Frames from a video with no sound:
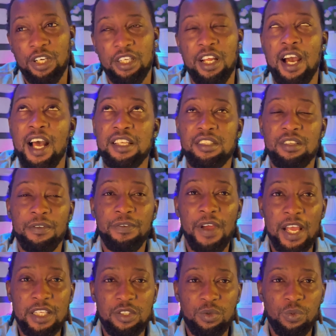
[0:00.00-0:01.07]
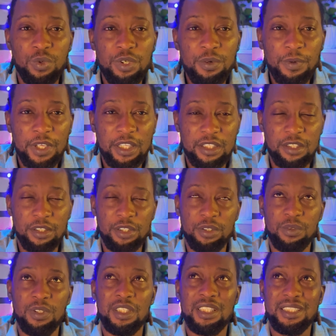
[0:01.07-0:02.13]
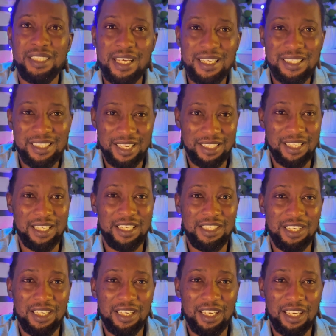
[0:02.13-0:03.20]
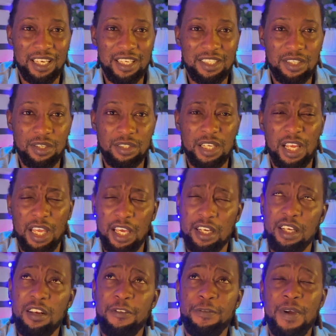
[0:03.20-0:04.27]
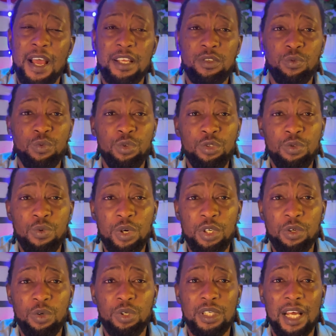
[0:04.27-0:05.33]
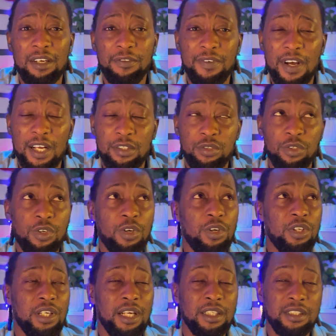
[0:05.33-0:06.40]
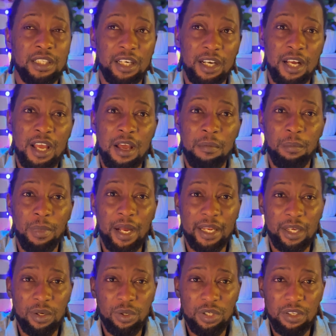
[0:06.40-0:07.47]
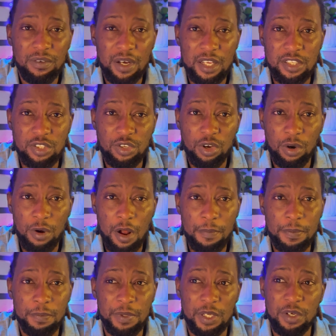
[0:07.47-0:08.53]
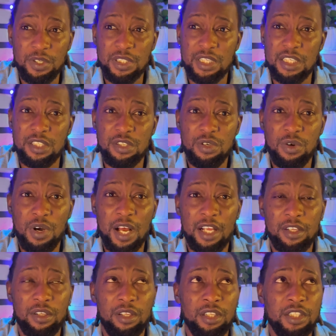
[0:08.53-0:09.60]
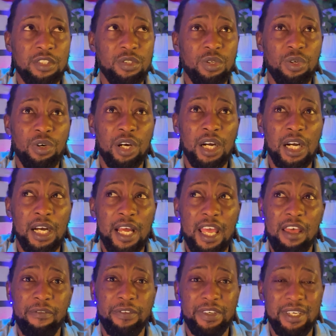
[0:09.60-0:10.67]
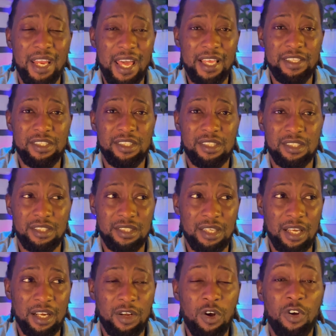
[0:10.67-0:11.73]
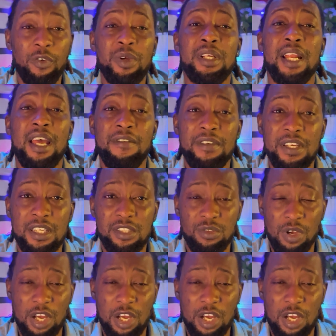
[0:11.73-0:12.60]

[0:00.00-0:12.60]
the Arsenal fans will tell you, yes, there's an agenda against us. A lot of fans wouldn't want to go that far to call that Micheal Oliver is corrupt, because there's no evidence, concrete evidence to